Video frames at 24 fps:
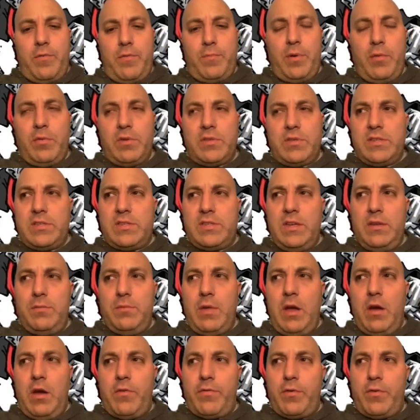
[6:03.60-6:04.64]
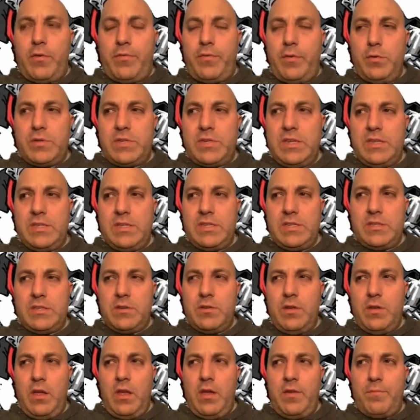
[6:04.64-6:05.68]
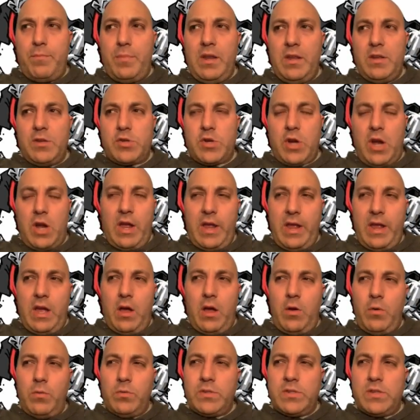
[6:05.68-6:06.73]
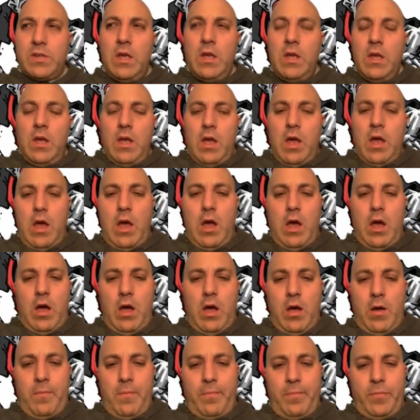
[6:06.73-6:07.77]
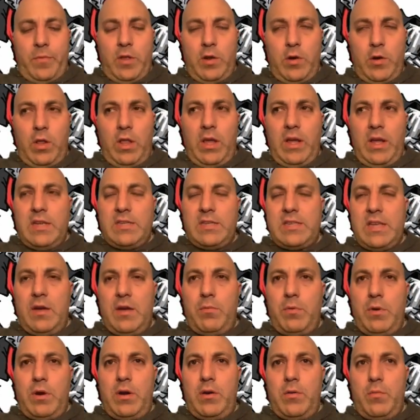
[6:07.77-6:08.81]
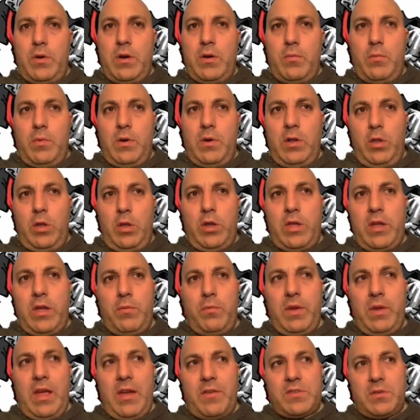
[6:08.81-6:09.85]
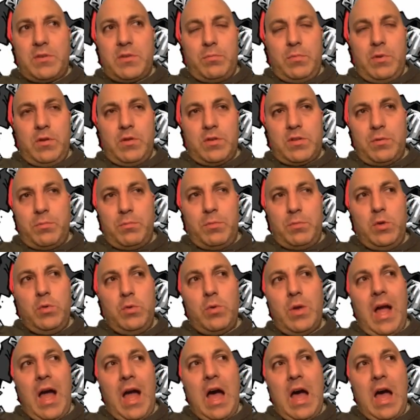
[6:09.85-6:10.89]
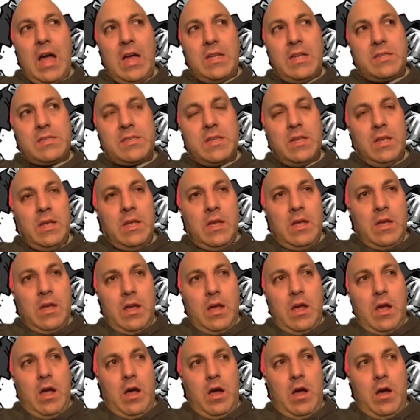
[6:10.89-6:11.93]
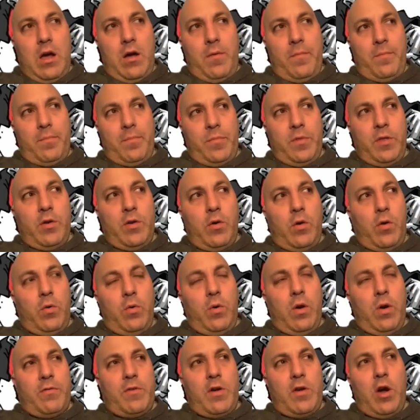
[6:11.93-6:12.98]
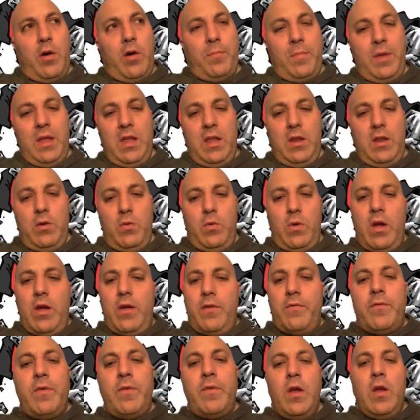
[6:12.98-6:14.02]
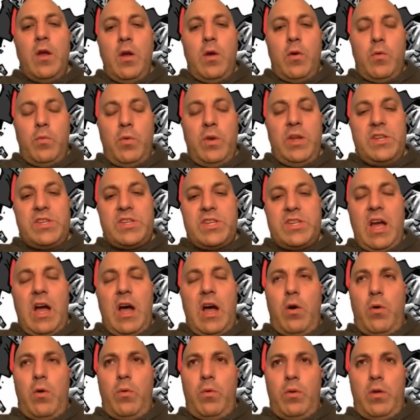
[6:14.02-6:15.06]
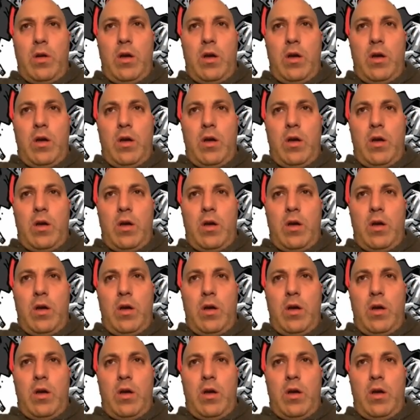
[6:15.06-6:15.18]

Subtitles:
been with the team now for a few seasons have been in tryouts. Like I said, we're looking. We have some new guys, who have come in, who have reached out.